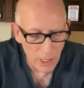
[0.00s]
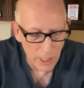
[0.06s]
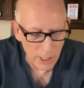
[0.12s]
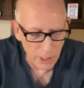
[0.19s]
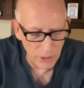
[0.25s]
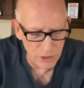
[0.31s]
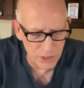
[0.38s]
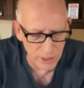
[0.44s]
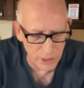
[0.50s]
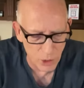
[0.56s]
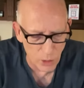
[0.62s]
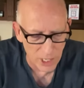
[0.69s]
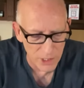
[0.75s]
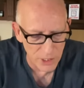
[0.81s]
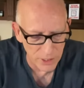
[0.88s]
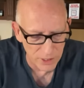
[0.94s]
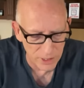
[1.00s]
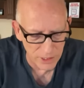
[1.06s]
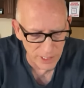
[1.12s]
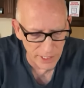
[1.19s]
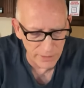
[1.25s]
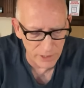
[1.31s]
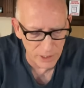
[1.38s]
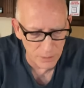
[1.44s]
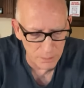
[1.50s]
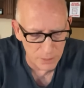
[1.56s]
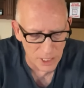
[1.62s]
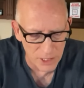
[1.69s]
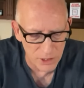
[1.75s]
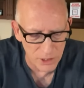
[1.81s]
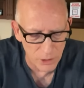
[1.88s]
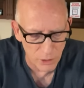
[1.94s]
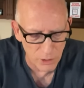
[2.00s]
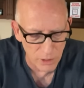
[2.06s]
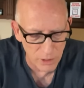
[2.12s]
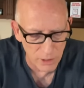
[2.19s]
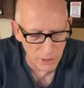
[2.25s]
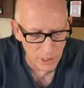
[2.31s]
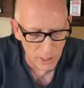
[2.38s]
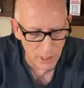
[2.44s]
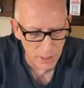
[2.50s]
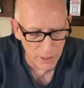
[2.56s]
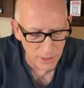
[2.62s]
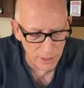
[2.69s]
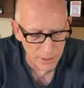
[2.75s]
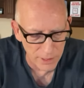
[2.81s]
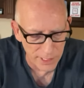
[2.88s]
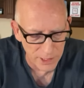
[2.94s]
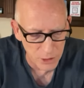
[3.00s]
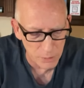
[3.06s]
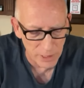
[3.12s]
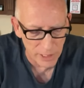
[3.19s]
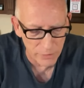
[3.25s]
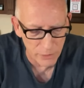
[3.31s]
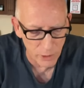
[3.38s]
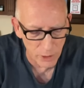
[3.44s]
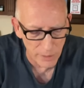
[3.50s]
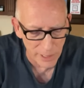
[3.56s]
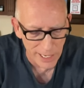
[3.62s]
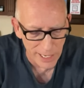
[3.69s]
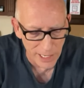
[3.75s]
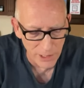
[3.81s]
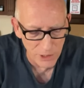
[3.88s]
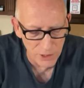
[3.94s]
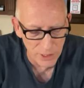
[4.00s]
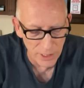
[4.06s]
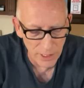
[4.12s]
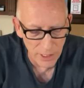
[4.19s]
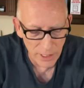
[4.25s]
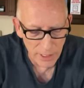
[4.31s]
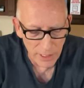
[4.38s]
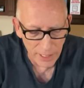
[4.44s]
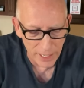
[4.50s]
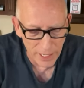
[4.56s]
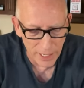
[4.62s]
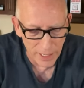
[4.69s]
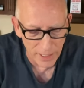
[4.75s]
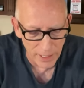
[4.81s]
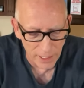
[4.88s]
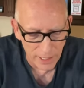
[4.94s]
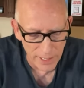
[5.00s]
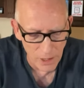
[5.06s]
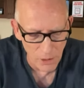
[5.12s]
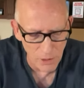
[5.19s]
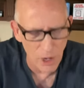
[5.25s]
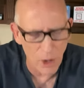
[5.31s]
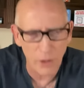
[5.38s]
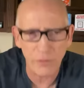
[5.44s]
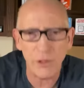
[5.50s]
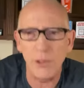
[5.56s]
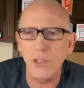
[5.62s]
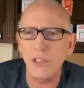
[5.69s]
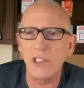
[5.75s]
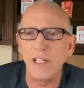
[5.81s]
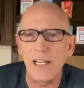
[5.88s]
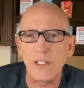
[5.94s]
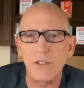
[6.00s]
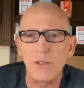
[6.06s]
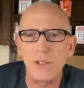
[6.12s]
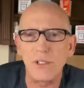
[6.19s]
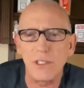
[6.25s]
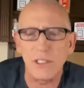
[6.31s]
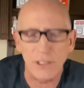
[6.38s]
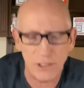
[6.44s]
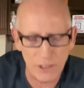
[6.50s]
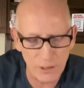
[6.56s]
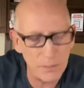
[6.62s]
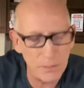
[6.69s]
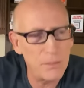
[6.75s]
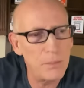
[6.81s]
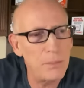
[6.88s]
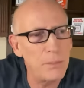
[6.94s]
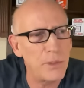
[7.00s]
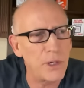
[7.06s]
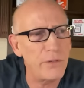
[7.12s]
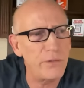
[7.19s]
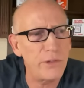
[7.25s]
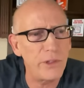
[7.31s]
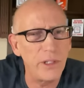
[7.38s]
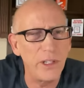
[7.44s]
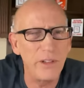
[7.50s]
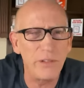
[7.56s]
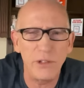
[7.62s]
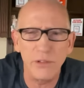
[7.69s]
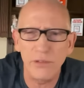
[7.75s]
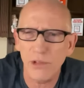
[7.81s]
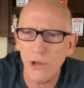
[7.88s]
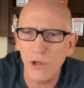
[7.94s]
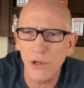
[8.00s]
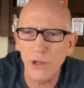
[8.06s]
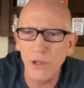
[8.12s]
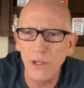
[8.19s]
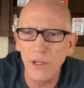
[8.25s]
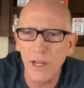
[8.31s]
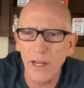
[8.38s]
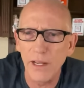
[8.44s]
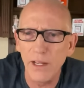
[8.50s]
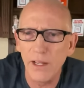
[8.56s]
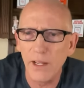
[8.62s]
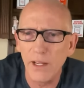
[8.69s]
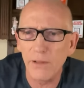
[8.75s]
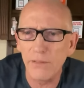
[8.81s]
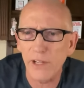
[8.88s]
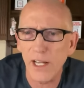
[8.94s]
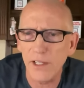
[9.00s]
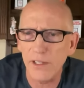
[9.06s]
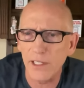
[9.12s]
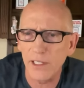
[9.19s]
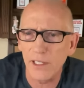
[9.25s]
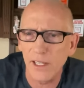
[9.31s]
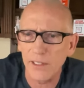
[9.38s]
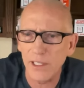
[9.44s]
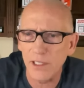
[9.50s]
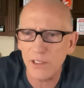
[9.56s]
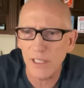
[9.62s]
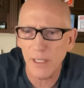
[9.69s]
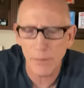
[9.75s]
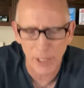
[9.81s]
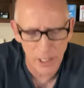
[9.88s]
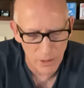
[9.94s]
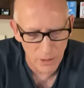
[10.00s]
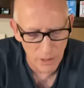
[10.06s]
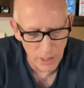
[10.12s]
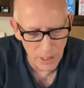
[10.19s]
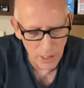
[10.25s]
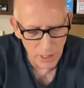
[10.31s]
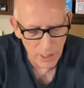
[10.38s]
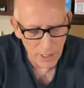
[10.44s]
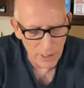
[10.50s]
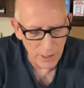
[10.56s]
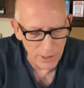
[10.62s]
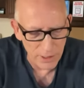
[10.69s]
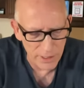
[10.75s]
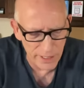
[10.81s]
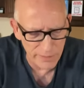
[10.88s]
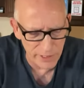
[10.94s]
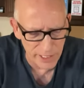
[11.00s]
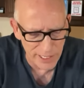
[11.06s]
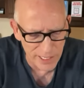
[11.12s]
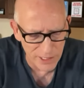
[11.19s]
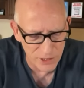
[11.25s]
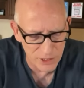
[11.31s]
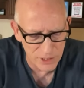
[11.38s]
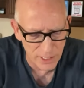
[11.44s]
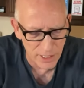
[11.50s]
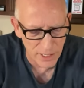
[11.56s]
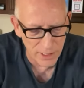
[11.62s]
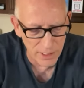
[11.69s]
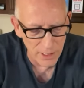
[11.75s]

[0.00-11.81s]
Here's a question that David Boxenhorn on the X platform asked, and I don't know if there is an answer to this, but if you've heard of anything like this, let me know. David asks, and